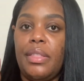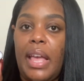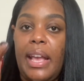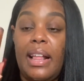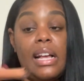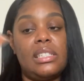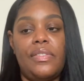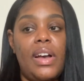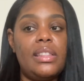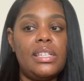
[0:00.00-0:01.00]
They
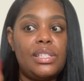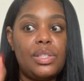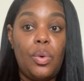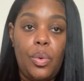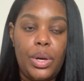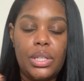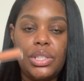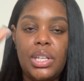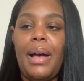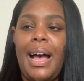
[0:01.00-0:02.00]
classify this as
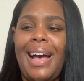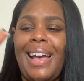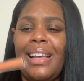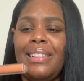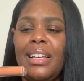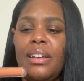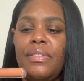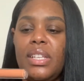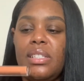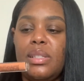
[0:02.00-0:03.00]
orange. I think of
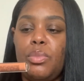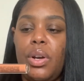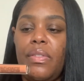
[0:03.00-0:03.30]
this as more of